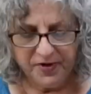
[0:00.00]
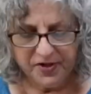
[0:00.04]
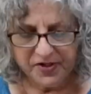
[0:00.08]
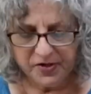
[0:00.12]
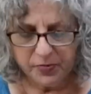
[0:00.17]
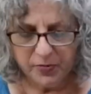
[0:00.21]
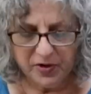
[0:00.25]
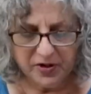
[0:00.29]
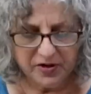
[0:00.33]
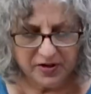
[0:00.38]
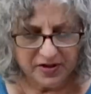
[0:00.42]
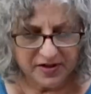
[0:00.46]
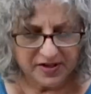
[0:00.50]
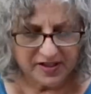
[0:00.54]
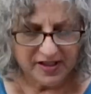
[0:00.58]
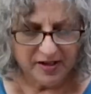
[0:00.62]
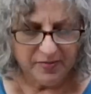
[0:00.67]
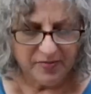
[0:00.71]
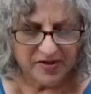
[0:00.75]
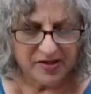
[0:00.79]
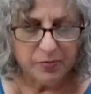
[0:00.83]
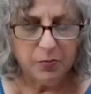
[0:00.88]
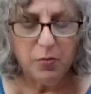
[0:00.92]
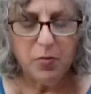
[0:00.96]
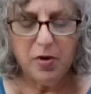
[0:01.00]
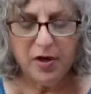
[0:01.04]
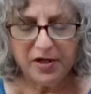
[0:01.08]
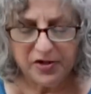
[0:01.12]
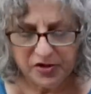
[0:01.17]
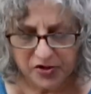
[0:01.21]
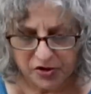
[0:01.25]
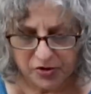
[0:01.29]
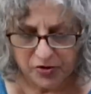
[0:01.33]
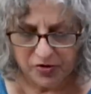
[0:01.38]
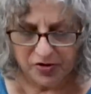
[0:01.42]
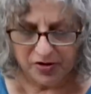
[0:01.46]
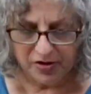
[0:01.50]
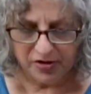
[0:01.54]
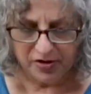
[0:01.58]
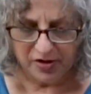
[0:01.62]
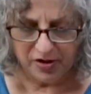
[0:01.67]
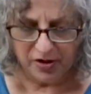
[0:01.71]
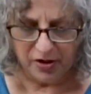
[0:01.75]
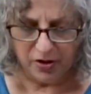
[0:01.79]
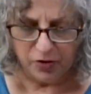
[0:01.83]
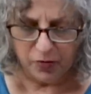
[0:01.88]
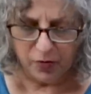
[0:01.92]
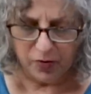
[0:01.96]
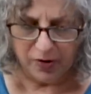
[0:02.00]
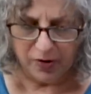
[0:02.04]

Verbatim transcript: This one seems moister than the other